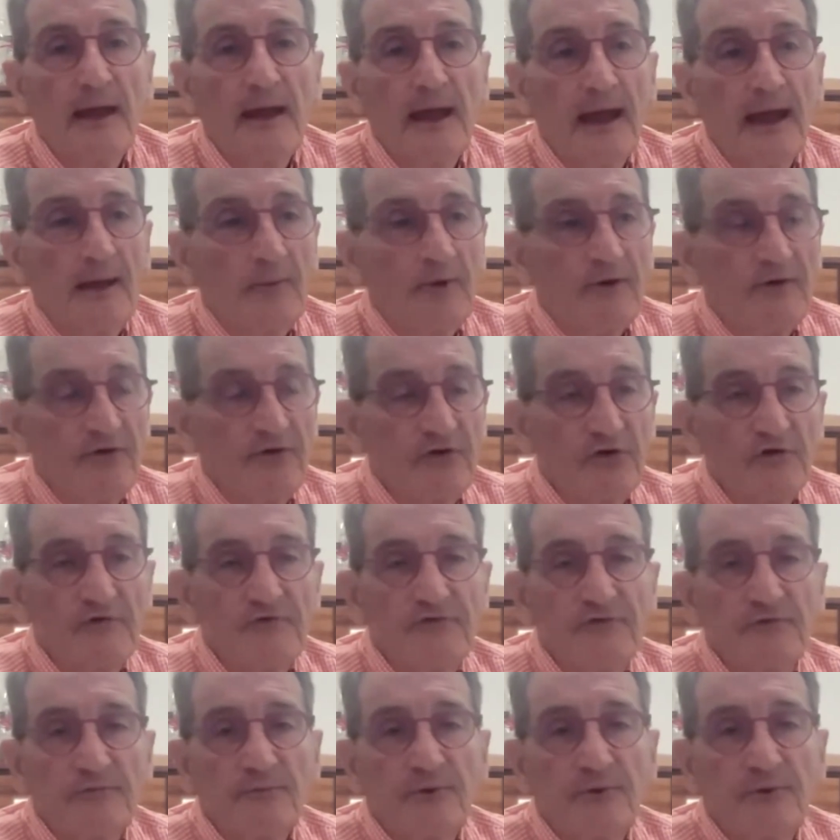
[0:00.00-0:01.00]
And we've heard
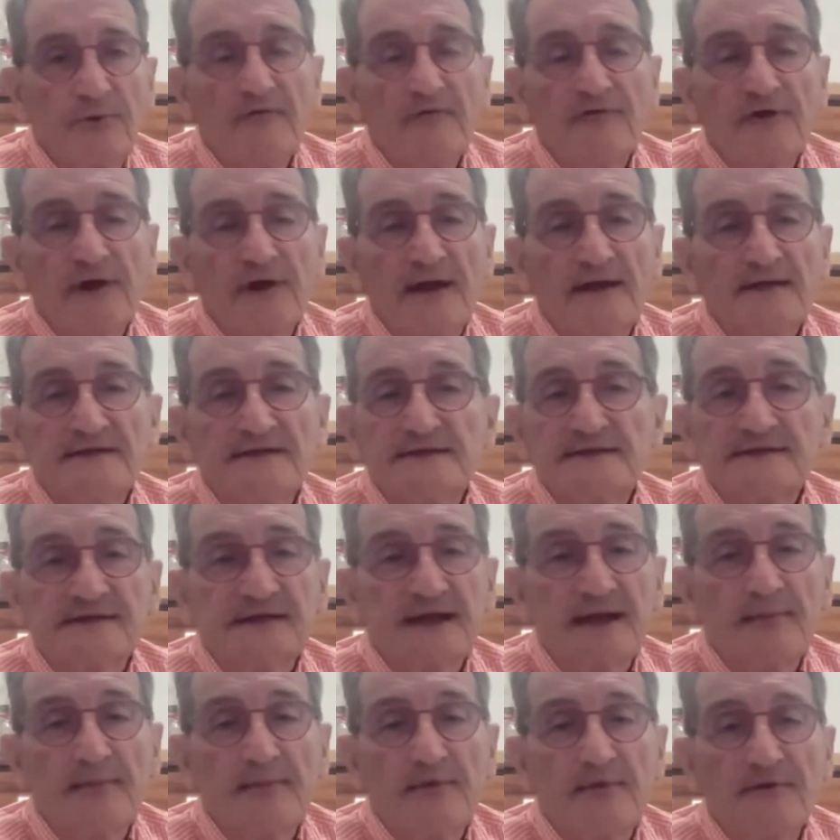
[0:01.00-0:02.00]
from Pope Francis a
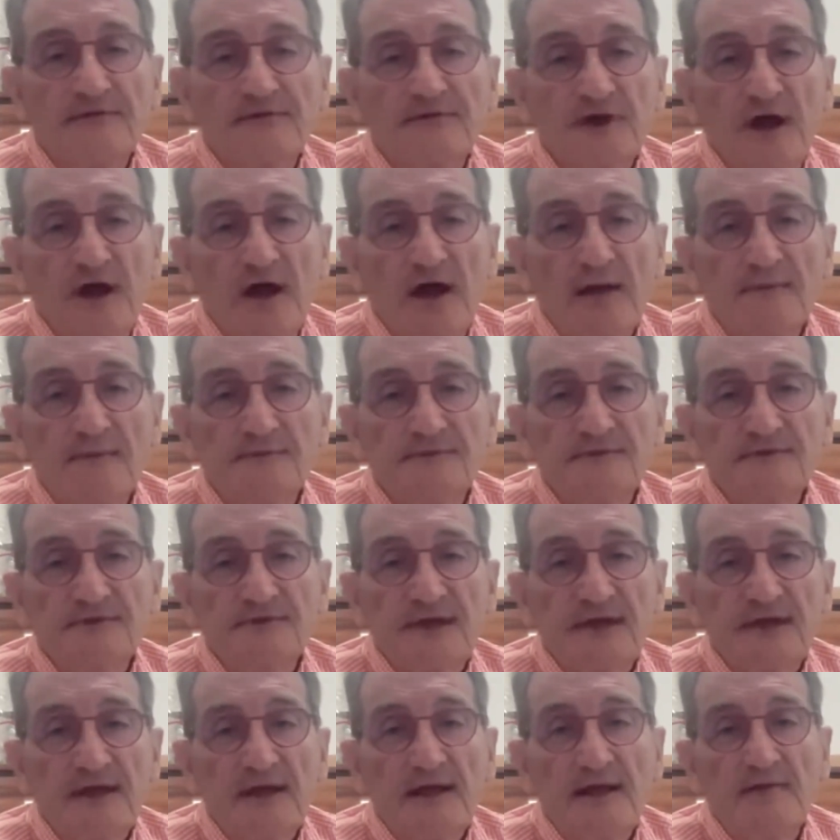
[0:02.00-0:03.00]
number of times of the
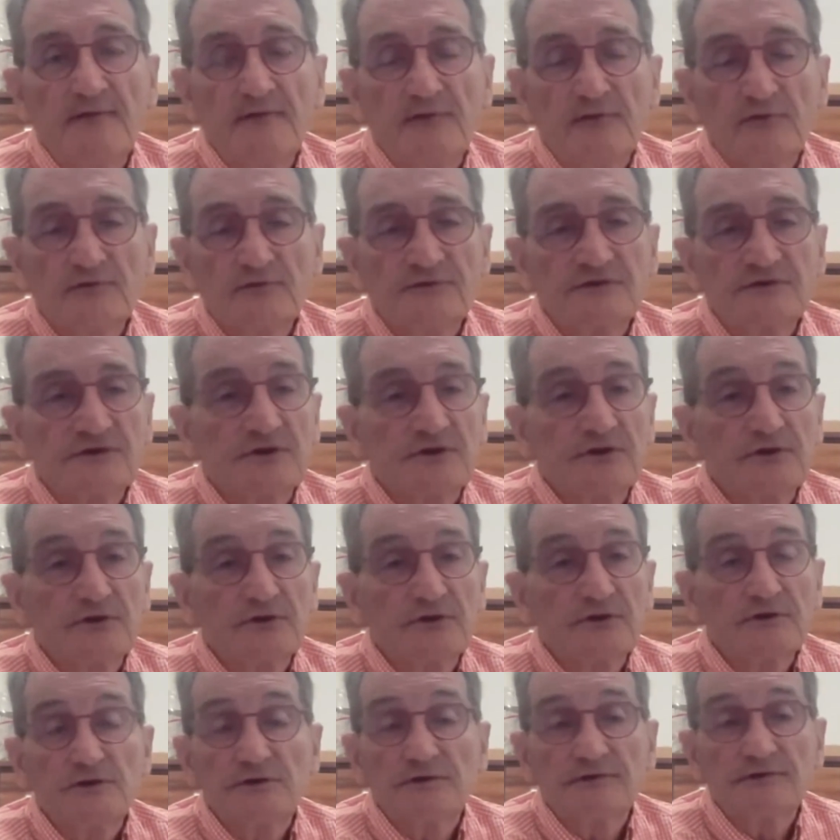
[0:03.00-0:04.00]
evil
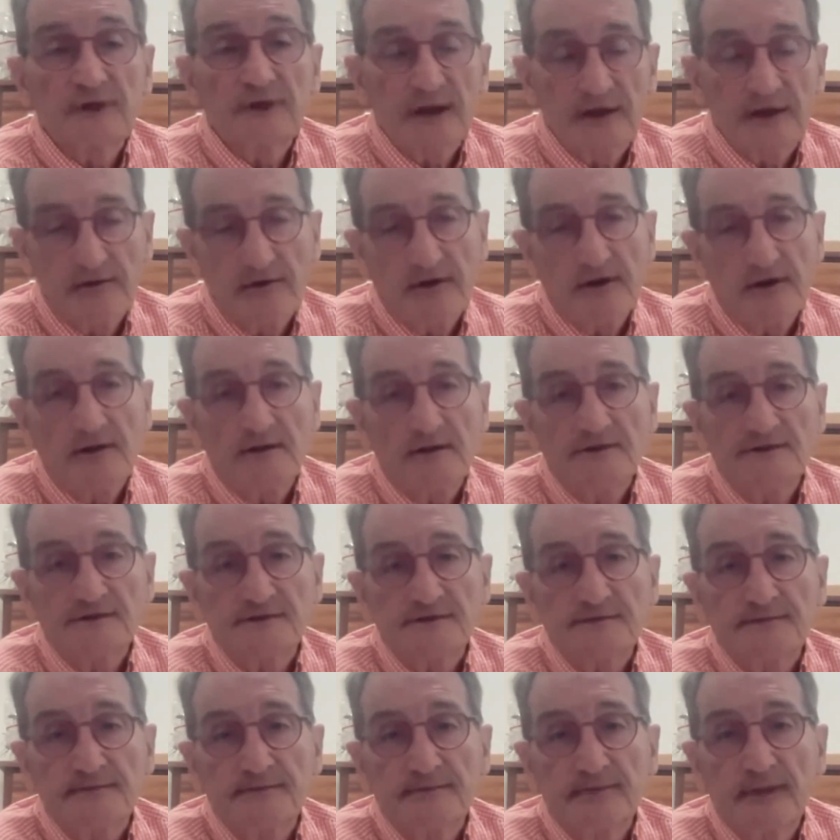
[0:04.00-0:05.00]
scourge of
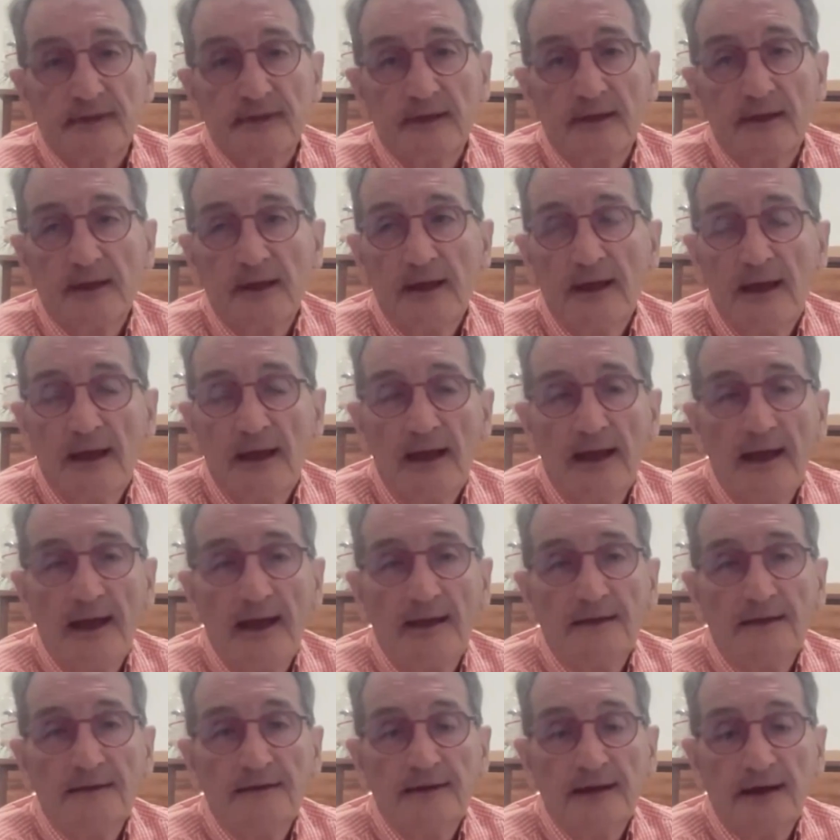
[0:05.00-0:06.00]
clericalism.
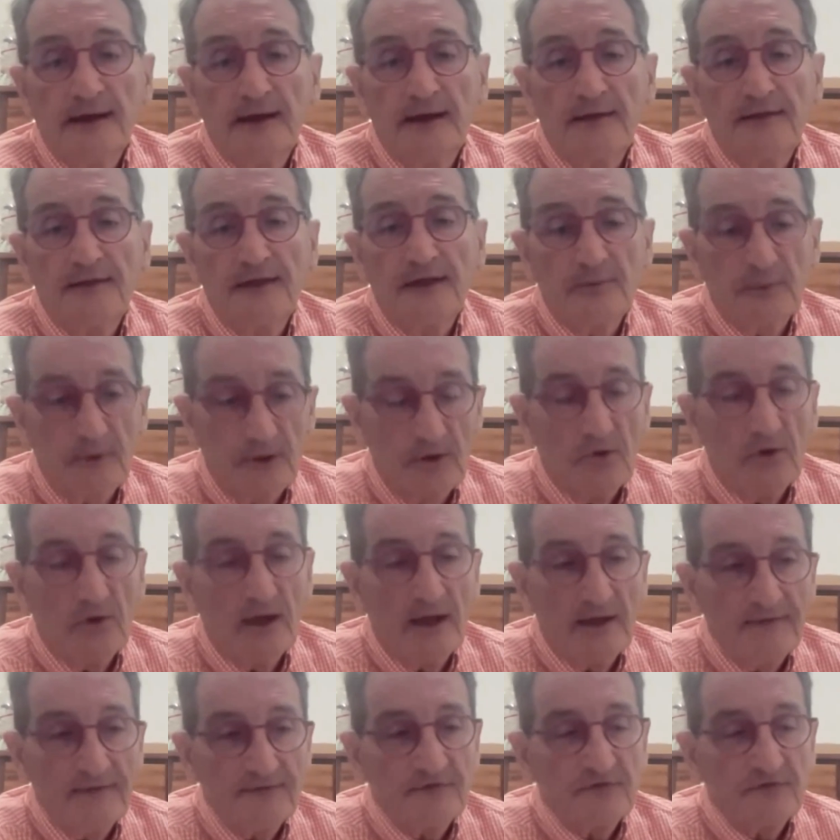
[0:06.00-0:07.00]
And I think we all
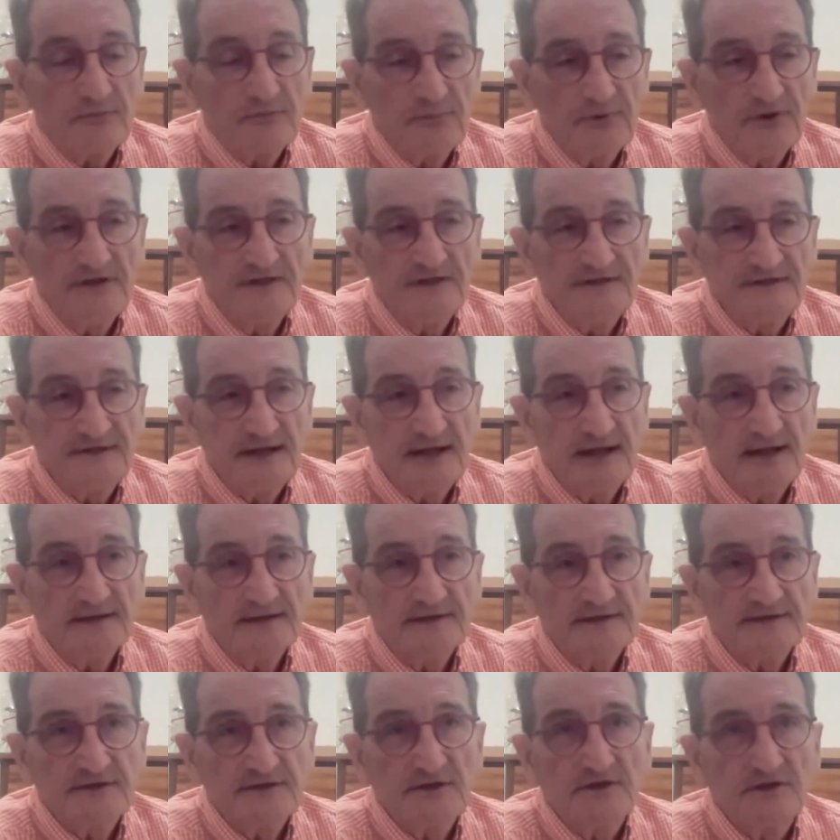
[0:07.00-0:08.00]
have to appreciate
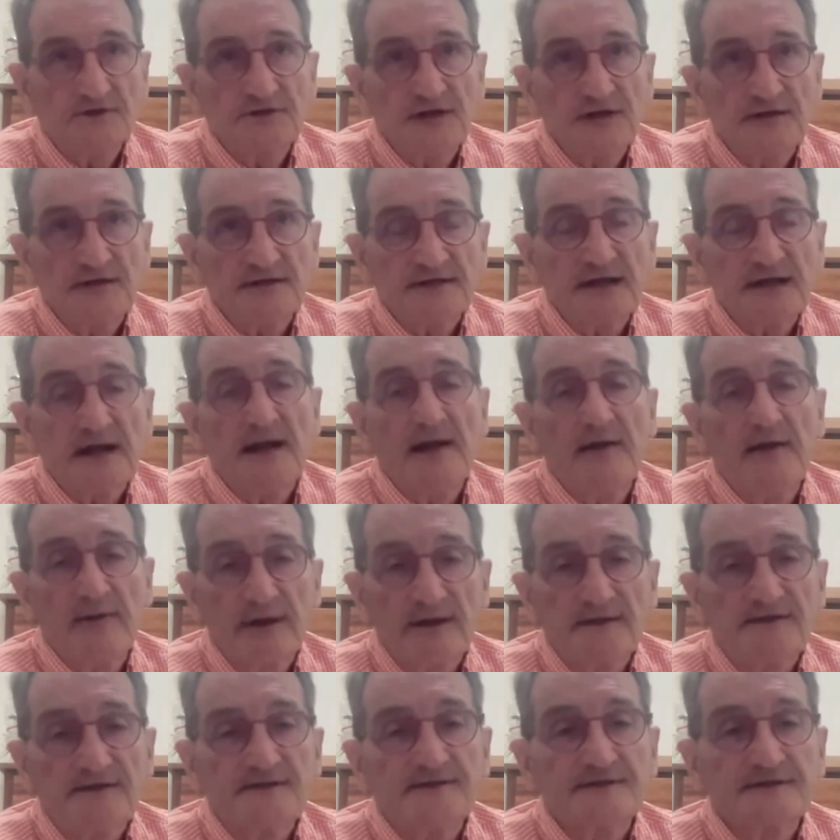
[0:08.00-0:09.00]
it's not just
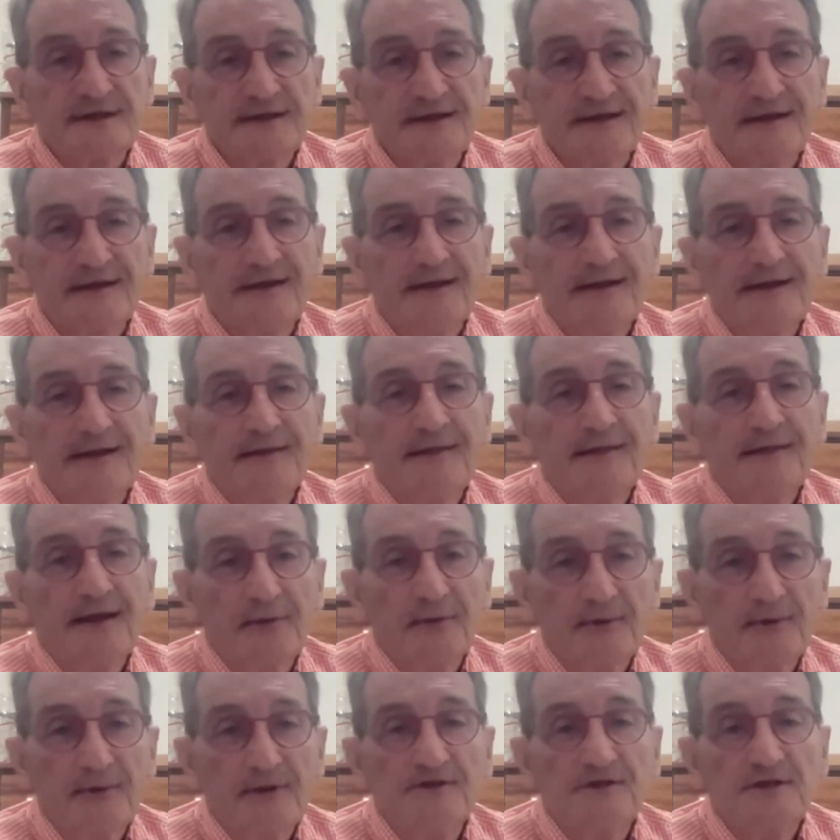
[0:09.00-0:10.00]
clerics that
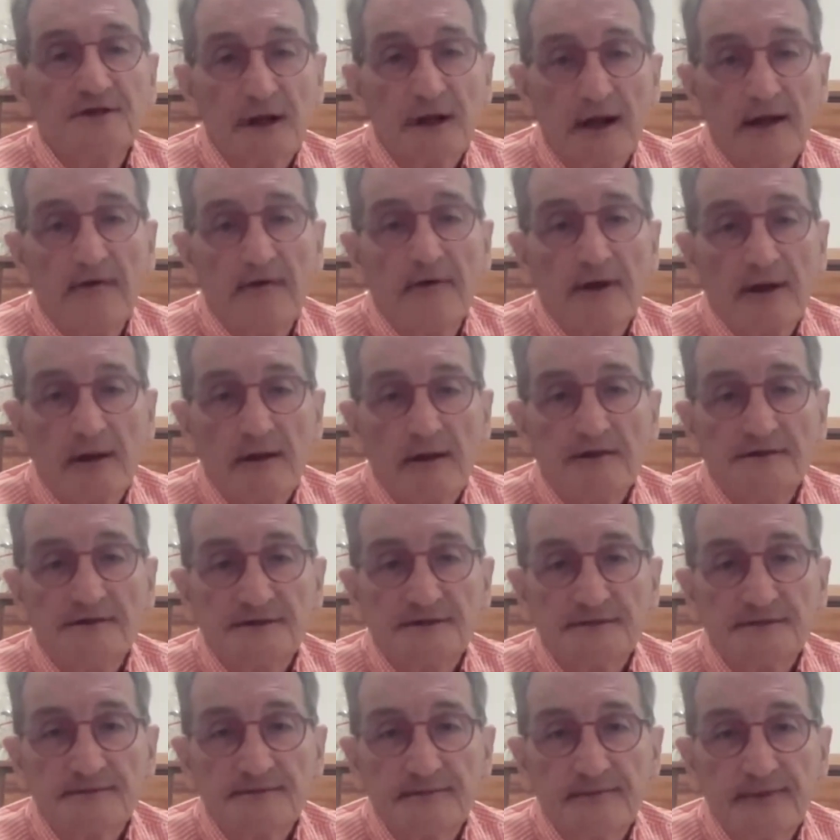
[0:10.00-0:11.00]
are into
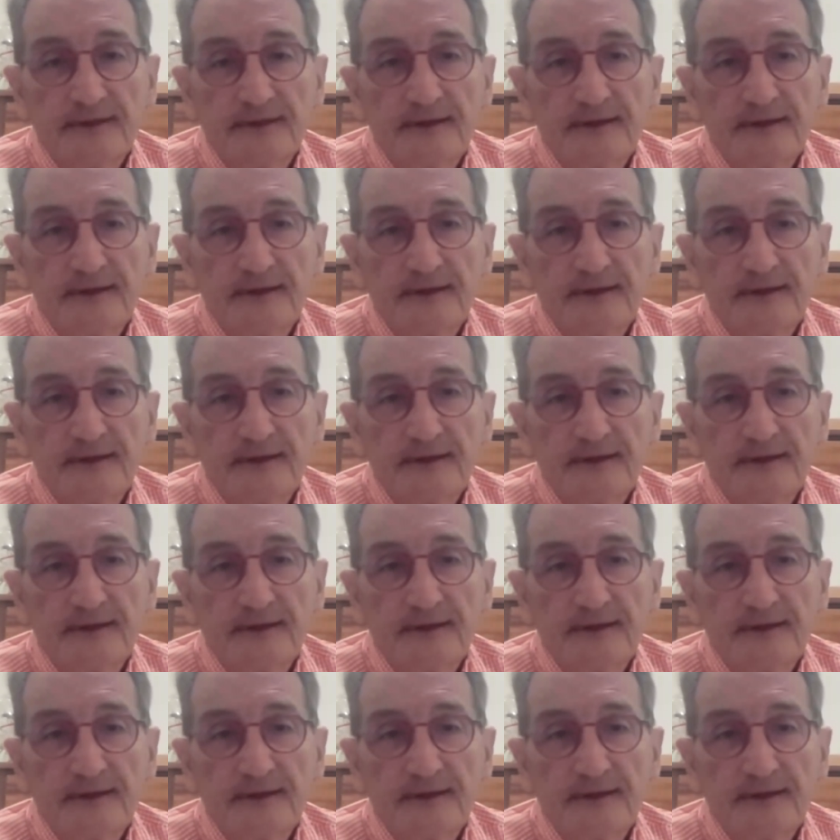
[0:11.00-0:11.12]
clericalism.